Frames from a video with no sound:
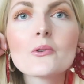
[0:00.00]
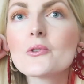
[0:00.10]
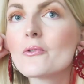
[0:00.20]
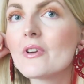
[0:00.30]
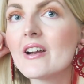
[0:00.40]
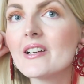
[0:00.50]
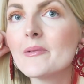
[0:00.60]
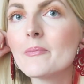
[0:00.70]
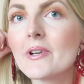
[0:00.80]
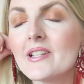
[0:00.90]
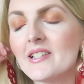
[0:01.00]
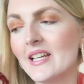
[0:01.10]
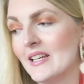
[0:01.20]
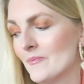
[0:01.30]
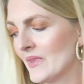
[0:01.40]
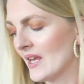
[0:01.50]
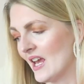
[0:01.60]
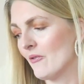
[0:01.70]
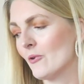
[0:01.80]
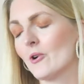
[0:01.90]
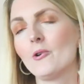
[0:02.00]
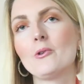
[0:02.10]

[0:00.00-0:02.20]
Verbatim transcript: also very pretty. If you're